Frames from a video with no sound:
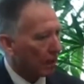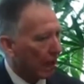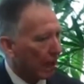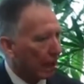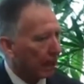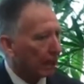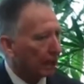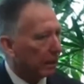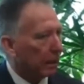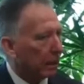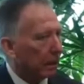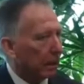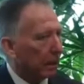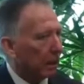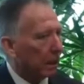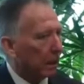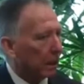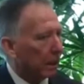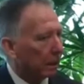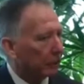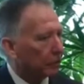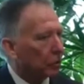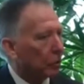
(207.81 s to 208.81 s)
Okay,
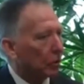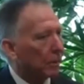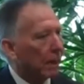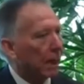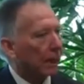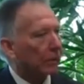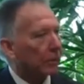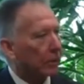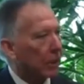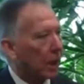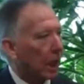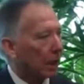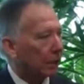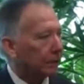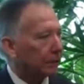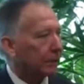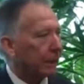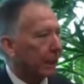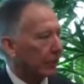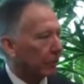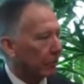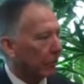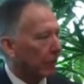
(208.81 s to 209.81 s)
let's go back to
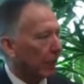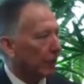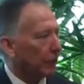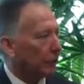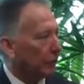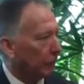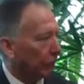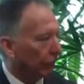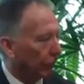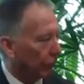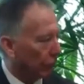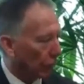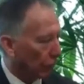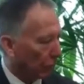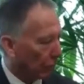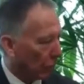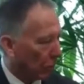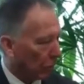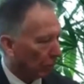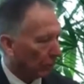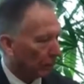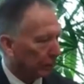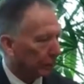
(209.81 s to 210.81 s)
cost segregation for
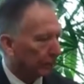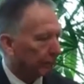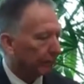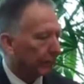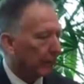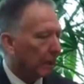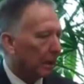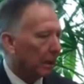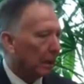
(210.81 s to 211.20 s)
a moment.